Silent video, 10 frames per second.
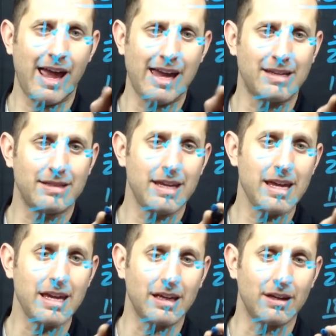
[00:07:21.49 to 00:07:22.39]

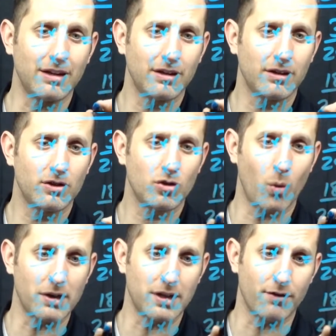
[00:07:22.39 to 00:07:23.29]
18
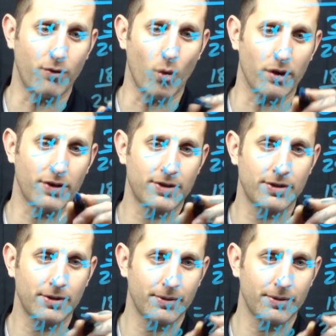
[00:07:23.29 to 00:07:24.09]
24ths.